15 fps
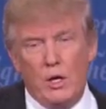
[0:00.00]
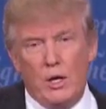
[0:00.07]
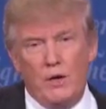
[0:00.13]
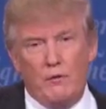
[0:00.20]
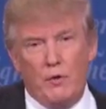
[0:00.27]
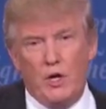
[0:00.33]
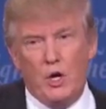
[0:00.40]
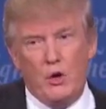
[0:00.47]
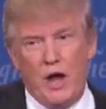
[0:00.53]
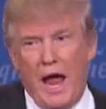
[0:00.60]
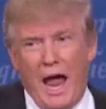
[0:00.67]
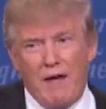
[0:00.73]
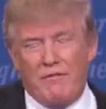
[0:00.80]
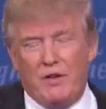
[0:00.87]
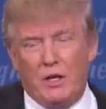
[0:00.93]
If we don't
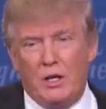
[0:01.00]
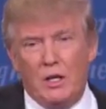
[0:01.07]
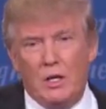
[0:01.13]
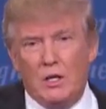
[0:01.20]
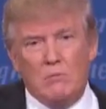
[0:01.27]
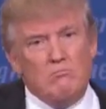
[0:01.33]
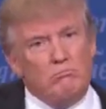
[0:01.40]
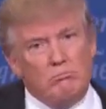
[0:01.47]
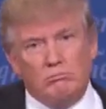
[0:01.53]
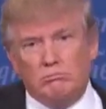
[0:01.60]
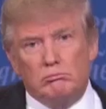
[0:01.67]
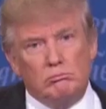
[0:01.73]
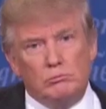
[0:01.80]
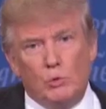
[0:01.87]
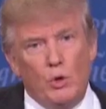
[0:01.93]
have it,
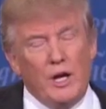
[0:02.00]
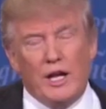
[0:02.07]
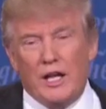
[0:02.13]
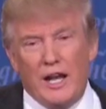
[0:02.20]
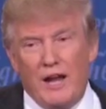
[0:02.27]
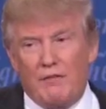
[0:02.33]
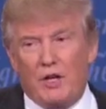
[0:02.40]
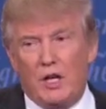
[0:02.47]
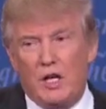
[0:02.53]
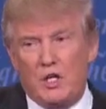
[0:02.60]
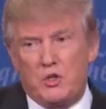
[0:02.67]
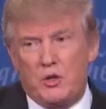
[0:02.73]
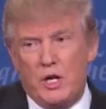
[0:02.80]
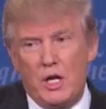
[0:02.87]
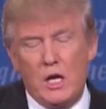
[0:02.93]
we're not going to have a
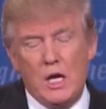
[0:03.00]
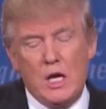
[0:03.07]
country.